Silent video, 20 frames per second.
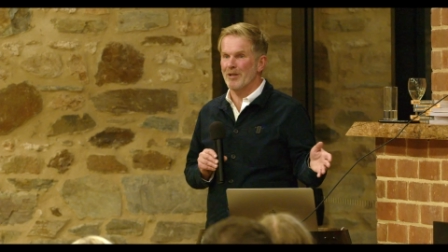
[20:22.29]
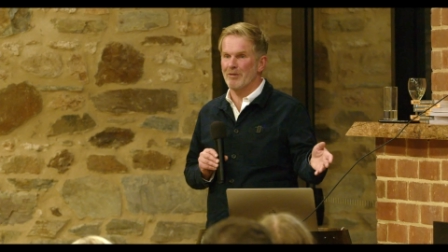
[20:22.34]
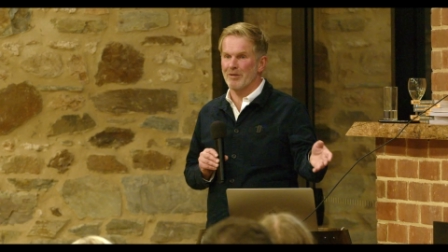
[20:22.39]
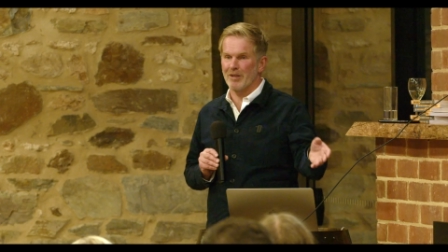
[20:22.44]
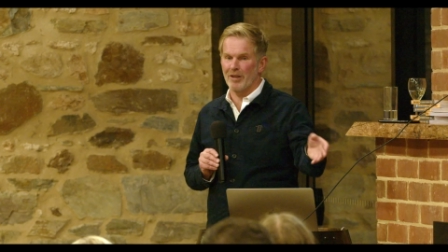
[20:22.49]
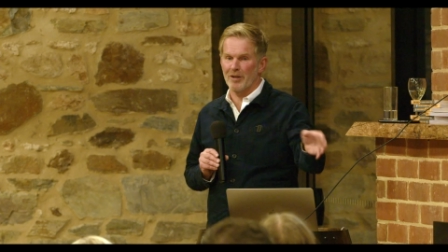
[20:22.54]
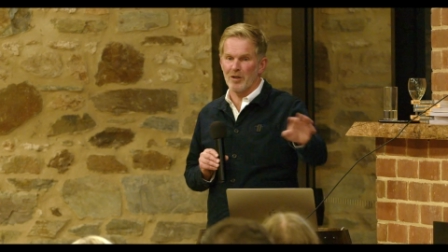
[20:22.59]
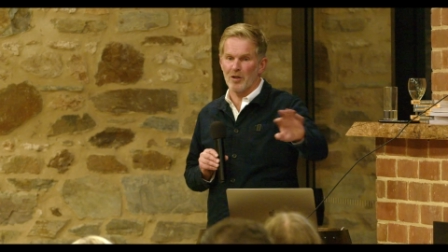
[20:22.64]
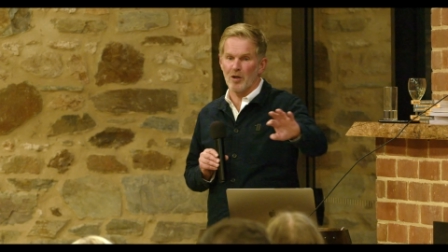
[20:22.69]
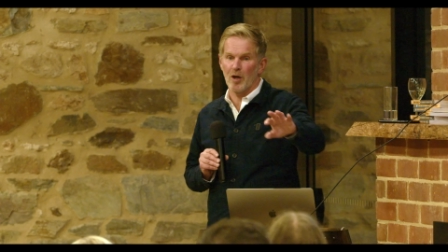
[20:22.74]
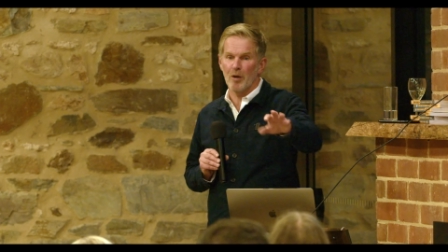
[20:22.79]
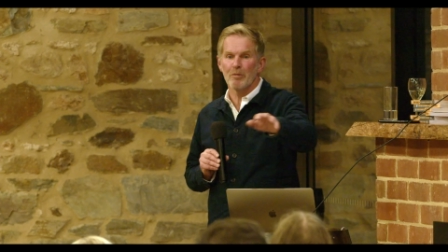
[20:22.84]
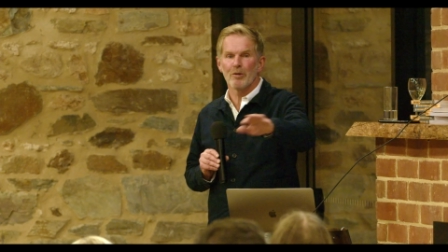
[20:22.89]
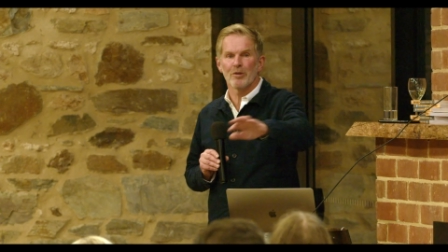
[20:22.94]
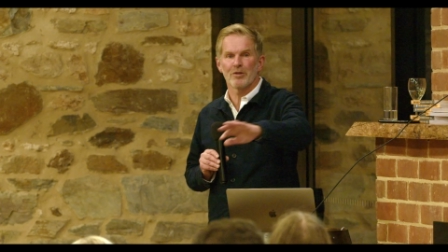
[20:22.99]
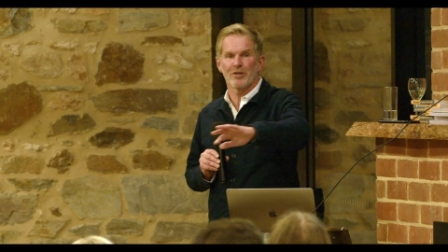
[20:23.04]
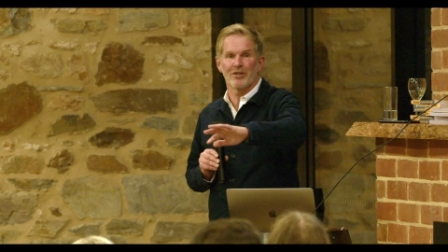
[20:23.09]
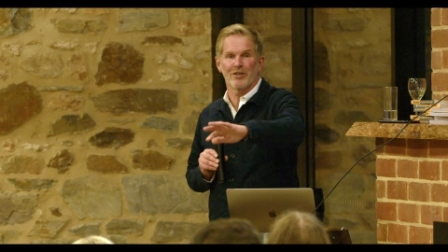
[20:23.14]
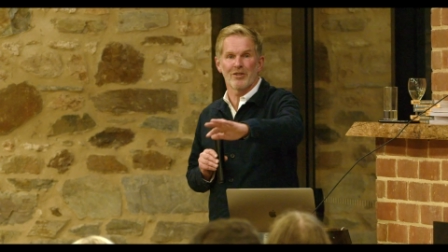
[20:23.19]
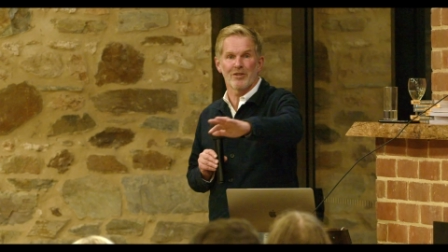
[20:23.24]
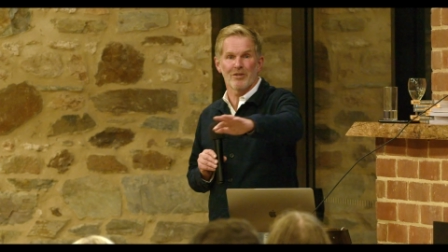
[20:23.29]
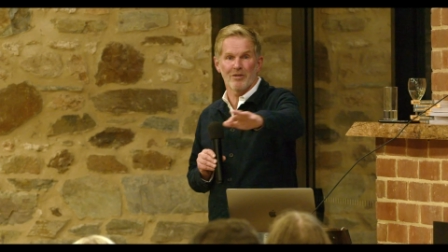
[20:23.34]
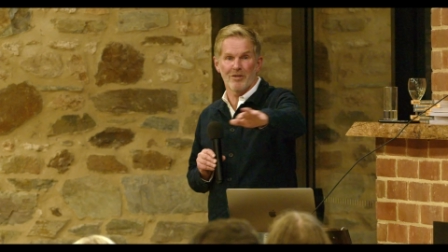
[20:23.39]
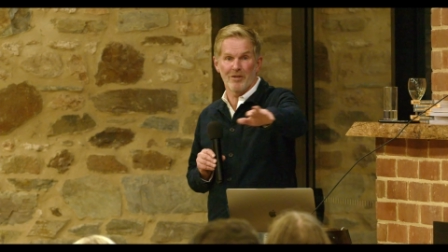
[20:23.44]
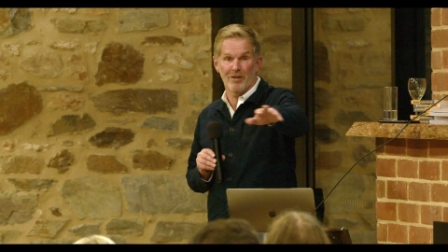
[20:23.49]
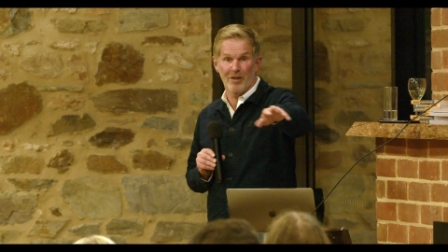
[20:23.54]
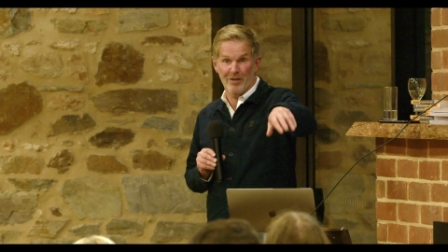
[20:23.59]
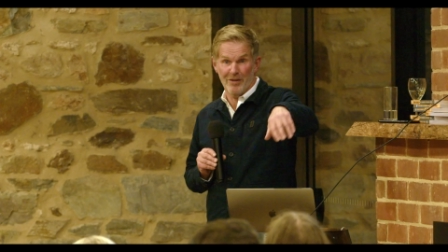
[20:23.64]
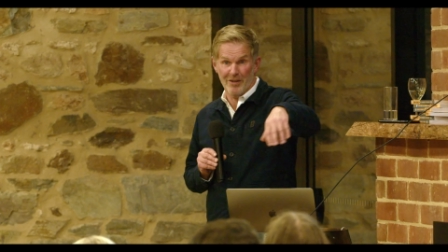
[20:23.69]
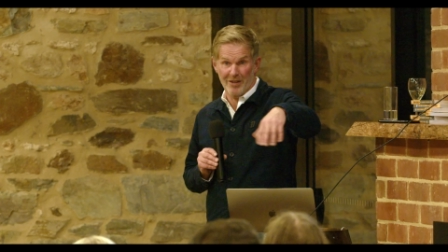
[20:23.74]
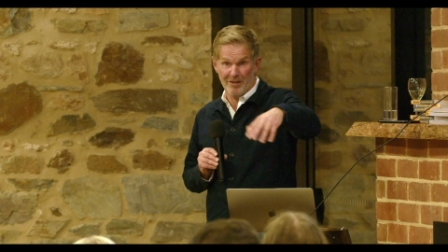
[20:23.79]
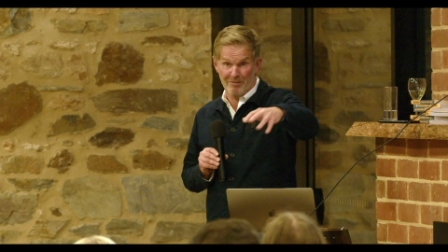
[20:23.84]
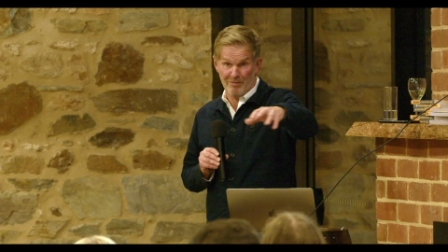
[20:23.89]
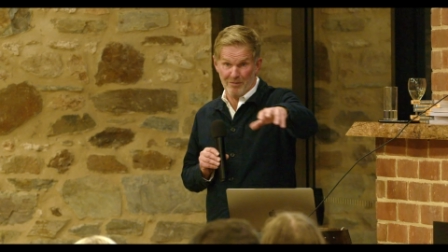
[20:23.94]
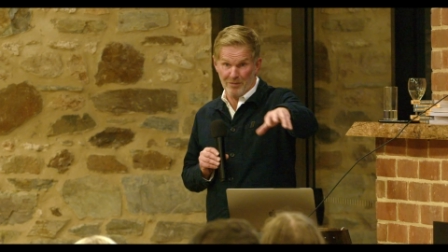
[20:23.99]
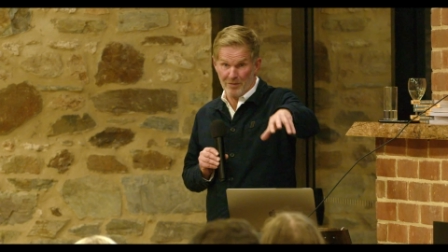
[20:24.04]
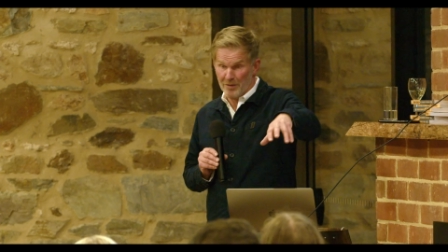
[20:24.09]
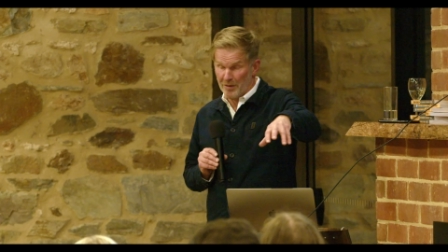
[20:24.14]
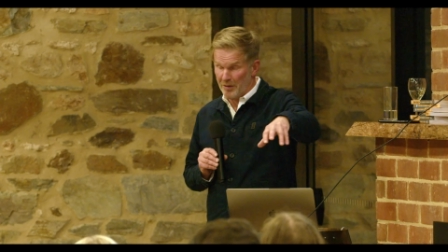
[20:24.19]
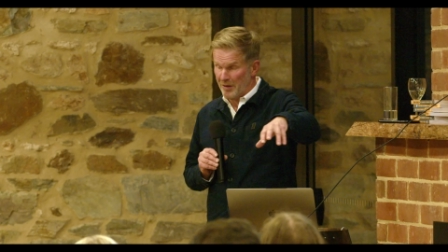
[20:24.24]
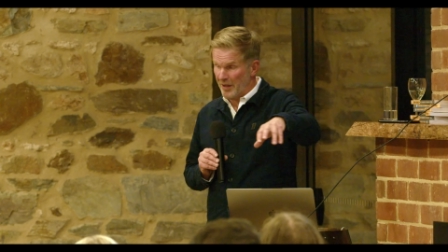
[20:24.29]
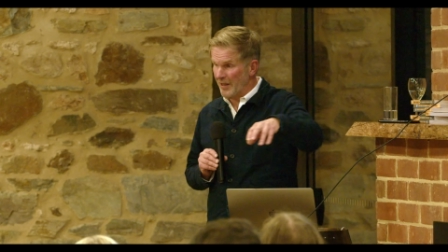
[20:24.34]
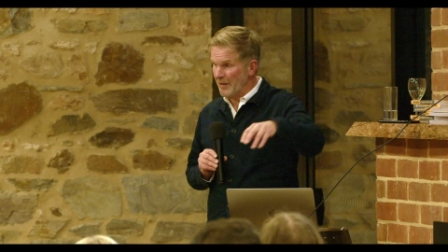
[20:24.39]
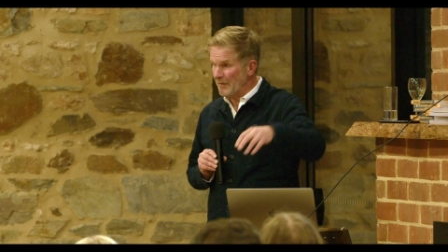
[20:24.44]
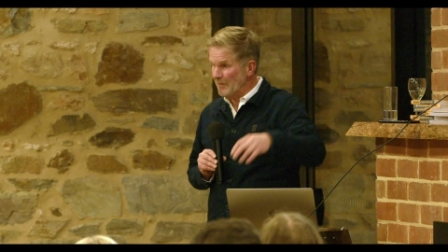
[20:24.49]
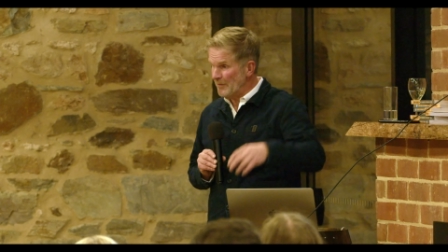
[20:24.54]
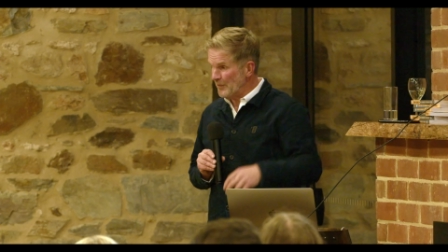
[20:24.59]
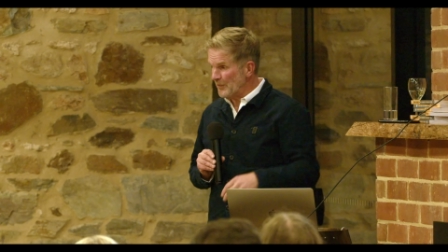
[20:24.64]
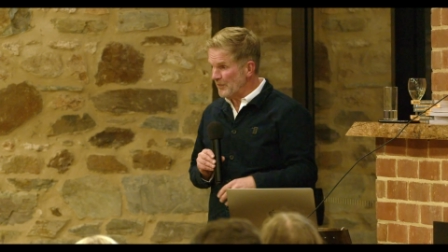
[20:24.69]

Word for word: There was a lot of cobbles on the on the thing,